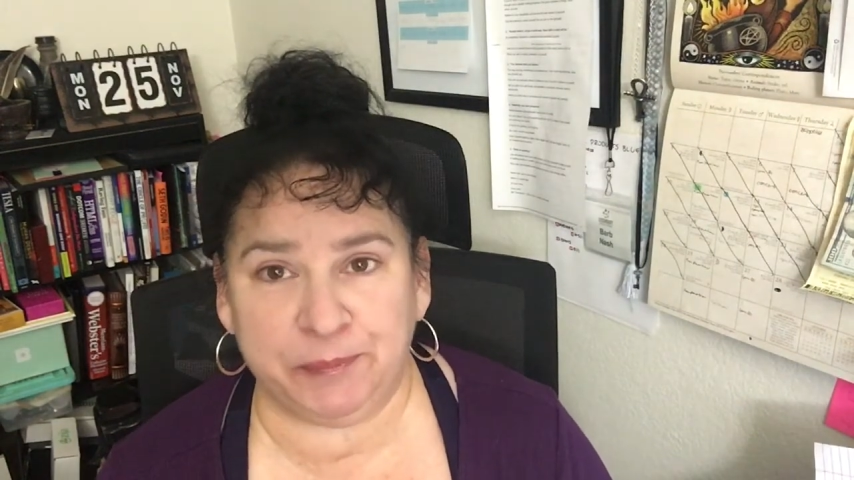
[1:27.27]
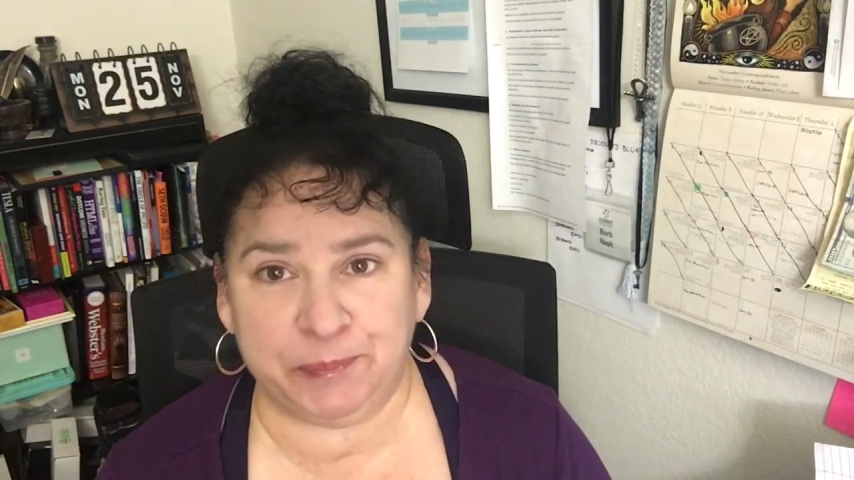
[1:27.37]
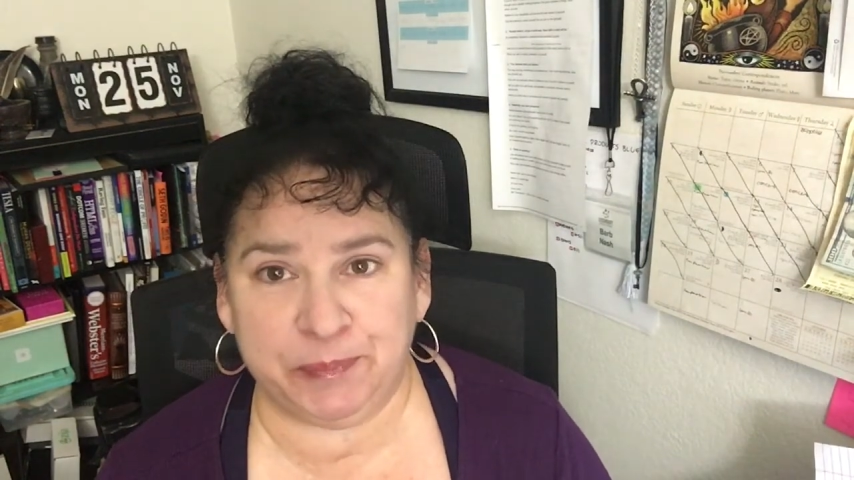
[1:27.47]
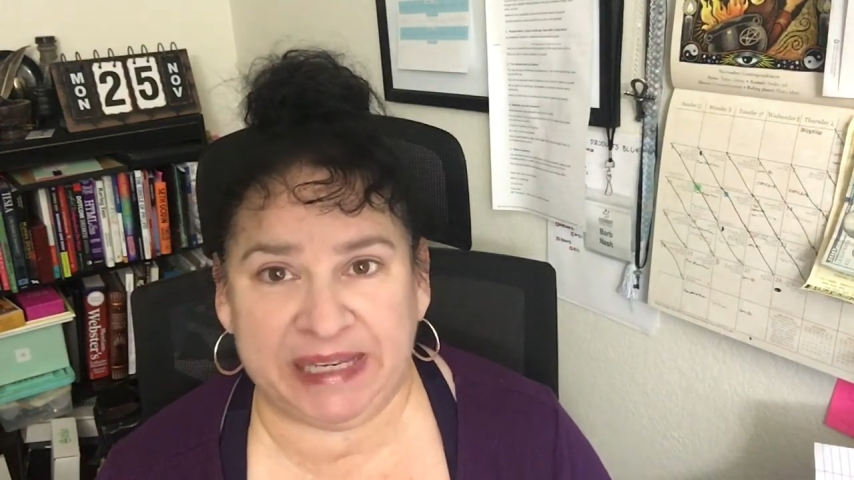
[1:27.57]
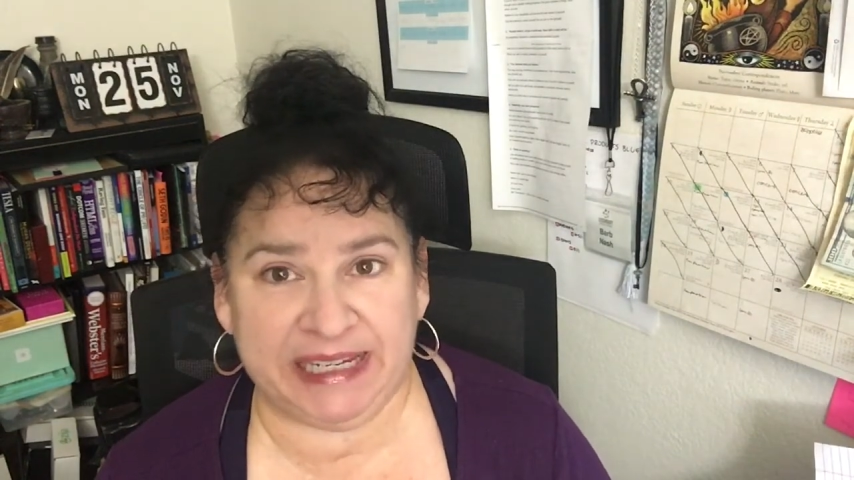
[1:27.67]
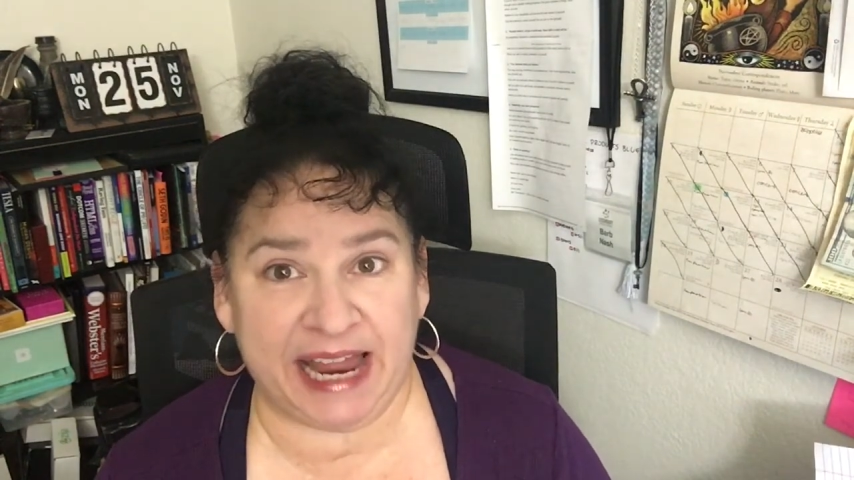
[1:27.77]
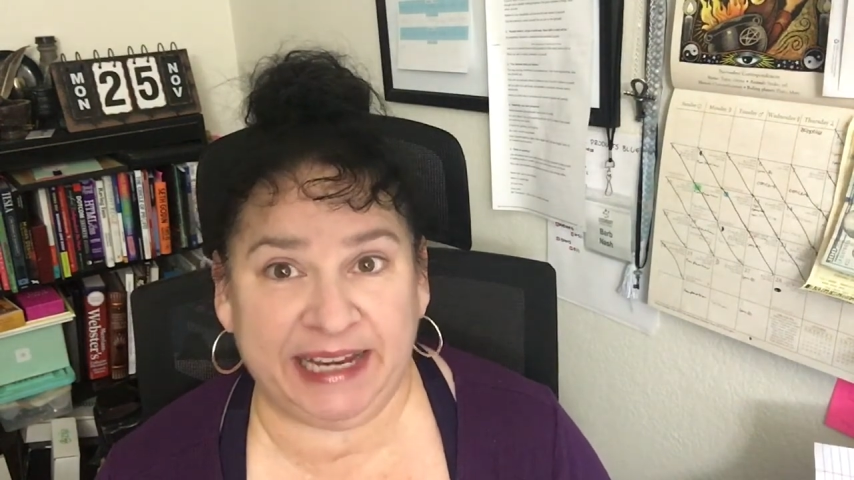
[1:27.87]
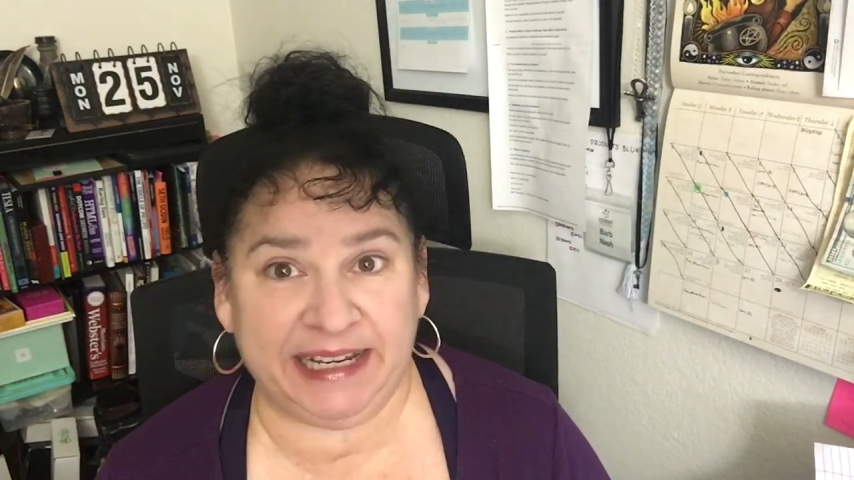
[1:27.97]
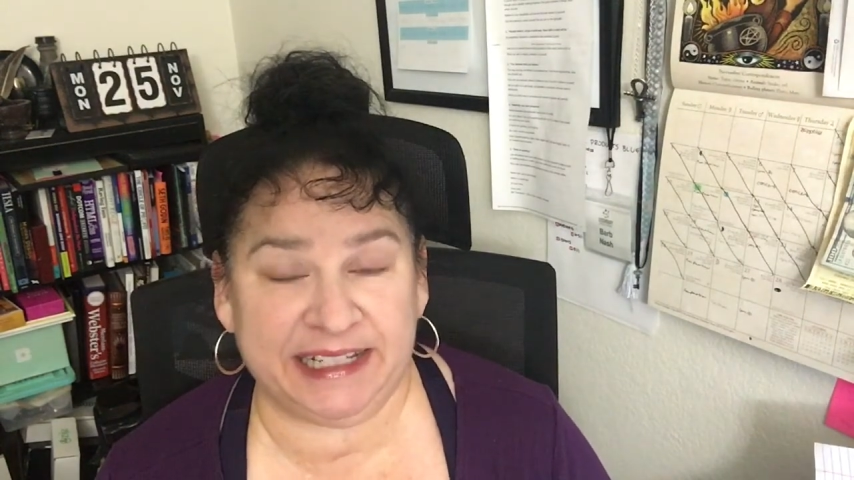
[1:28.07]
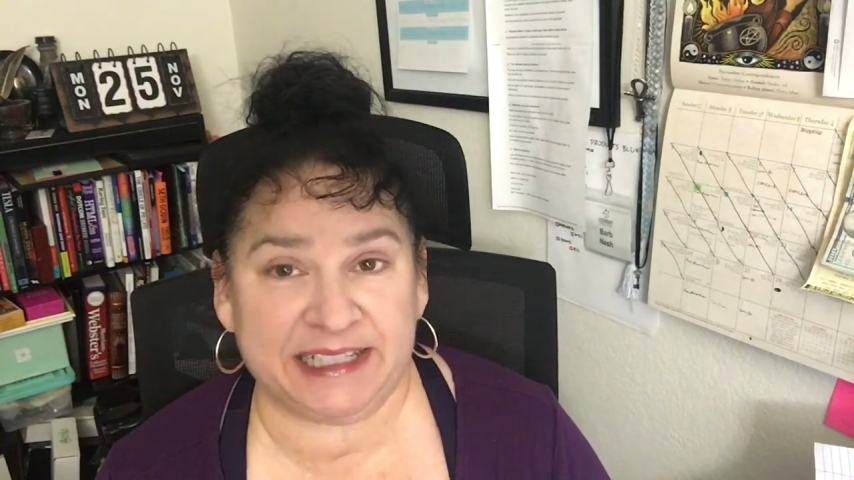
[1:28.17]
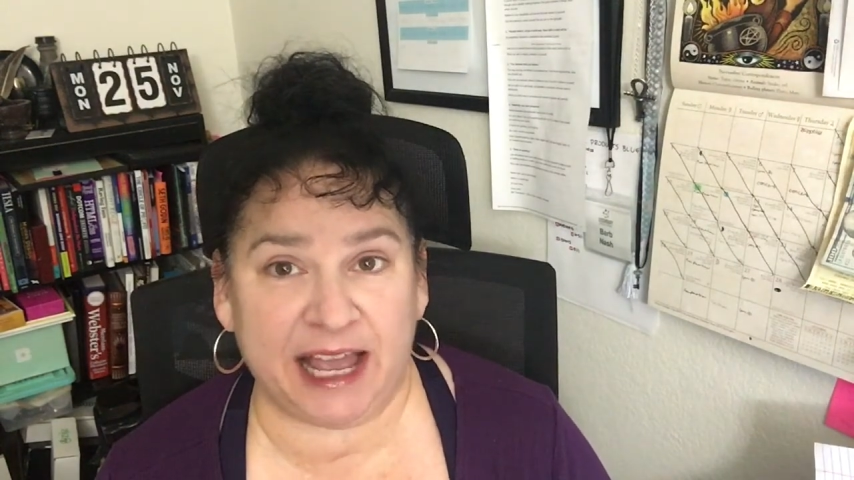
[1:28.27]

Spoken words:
mid-90s,